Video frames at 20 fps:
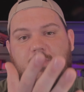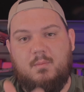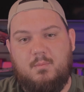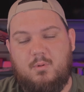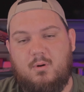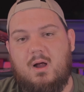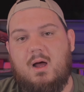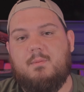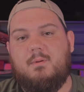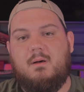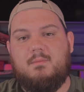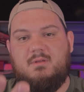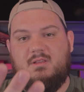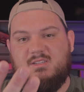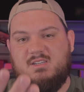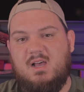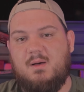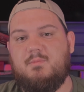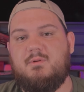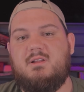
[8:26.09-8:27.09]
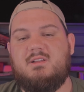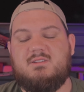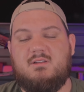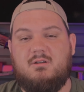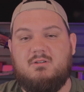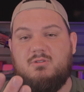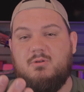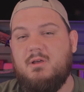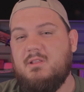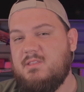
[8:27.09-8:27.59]
and prop up these companies that
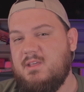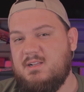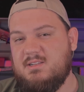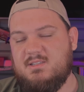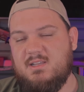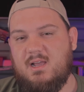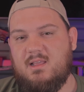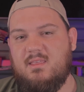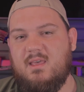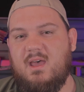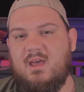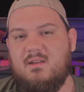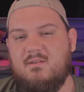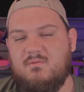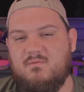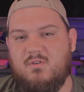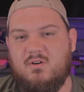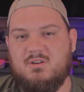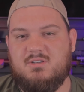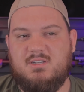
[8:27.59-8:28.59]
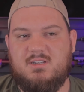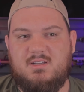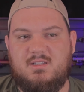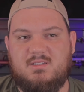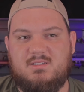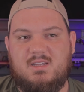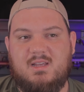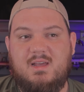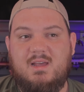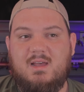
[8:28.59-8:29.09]
are doing things like that
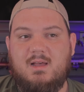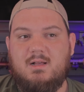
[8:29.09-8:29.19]
versus